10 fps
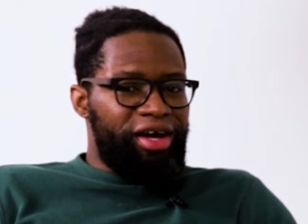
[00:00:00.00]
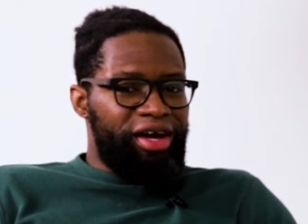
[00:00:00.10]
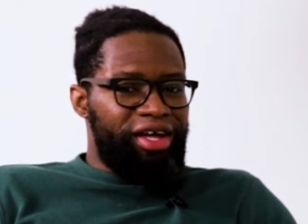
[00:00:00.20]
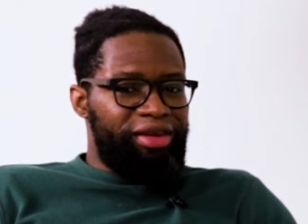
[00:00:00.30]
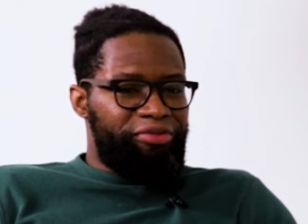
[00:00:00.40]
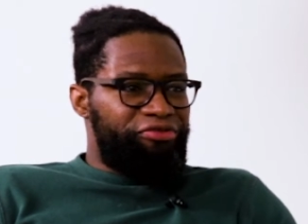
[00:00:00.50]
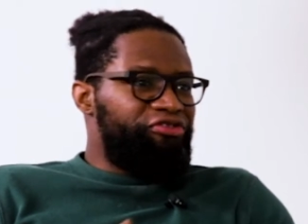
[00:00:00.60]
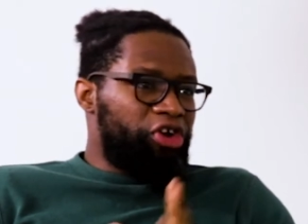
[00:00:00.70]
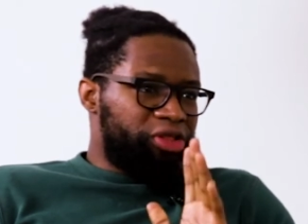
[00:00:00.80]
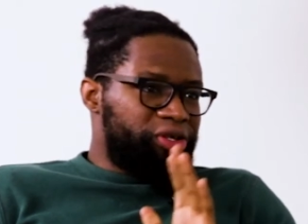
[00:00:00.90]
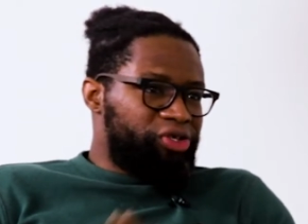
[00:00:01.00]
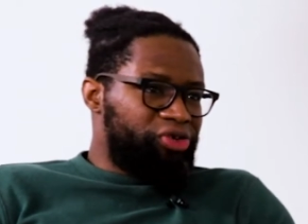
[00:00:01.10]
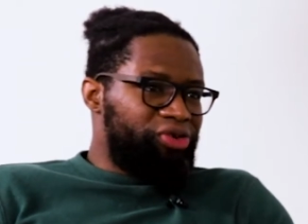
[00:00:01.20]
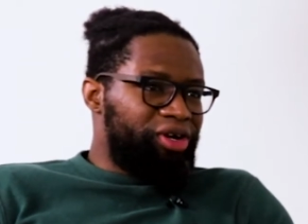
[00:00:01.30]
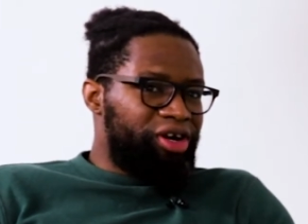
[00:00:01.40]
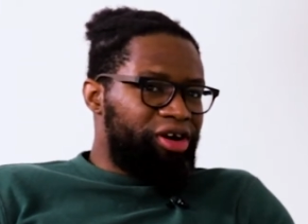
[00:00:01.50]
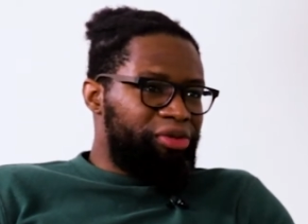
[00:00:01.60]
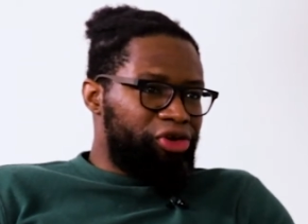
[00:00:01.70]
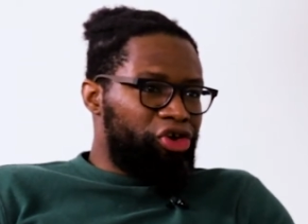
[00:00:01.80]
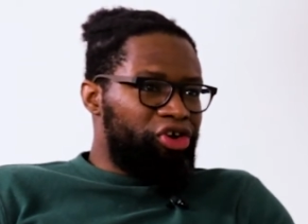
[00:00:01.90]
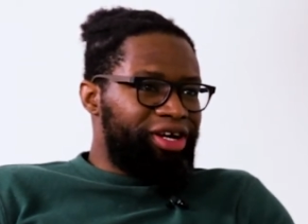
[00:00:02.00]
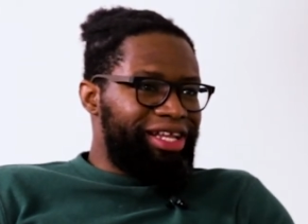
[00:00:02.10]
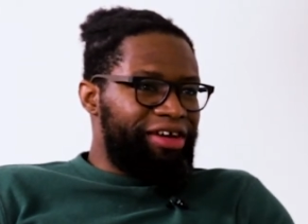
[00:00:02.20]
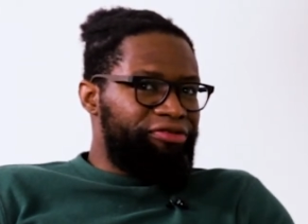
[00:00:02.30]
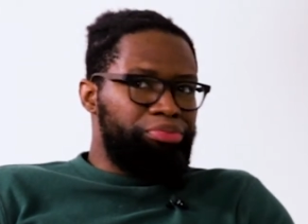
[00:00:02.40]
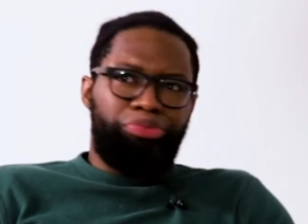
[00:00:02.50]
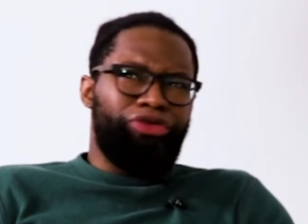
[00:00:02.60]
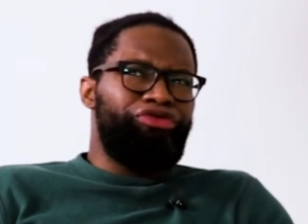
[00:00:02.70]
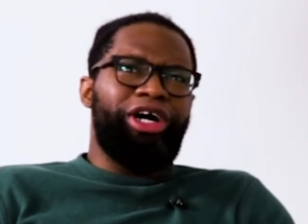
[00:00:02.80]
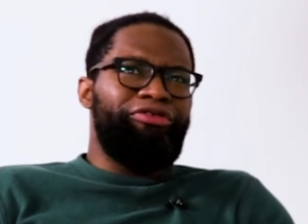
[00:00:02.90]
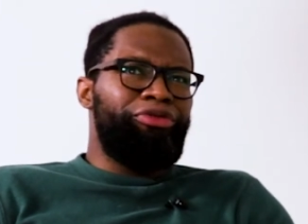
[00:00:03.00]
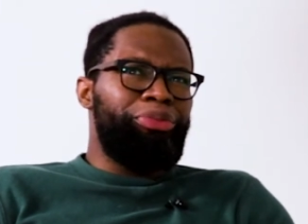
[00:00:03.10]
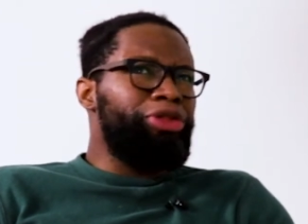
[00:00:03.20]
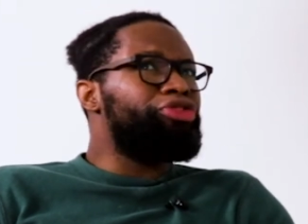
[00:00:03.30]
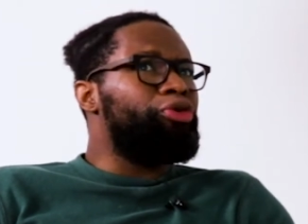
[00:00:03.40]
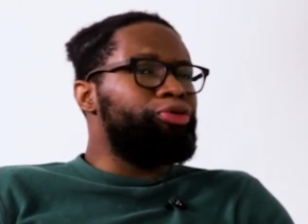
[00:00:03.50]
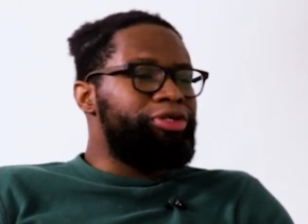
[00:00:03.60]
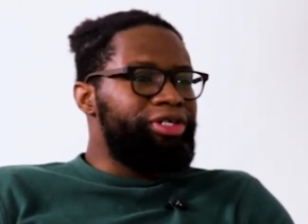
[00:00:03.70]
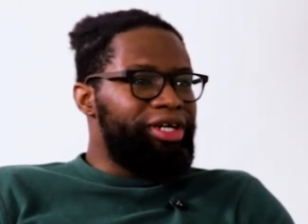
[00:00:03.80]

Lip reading: and father to a young 11.5-month-old